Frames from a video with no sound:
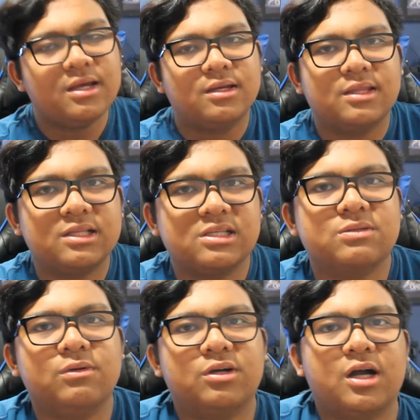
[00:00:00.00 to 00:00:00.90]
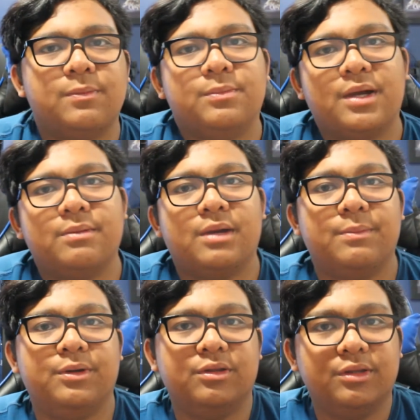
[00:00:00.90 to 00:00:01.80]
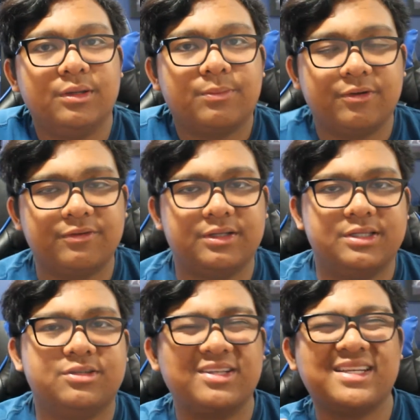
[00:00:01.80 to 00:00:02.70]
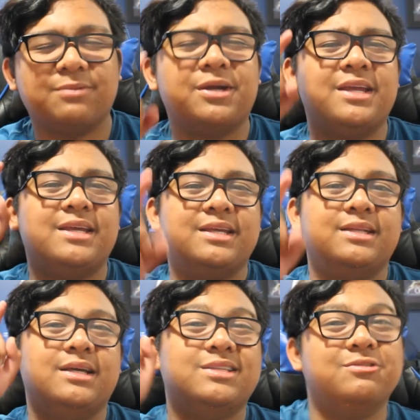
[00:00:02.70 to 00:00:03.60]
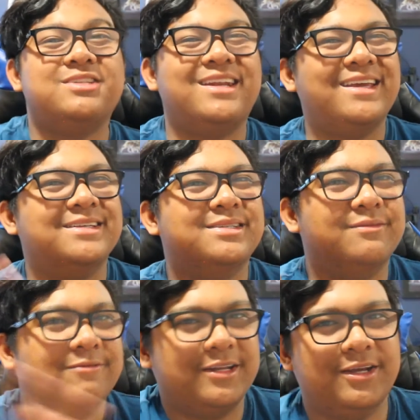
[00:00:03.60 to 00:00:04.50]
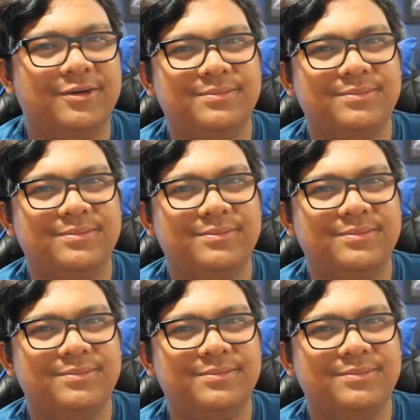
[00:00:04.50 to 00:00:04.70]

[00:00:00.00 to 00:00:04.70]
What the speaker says: think this will complement my build perfectly. So let's get right into today's video.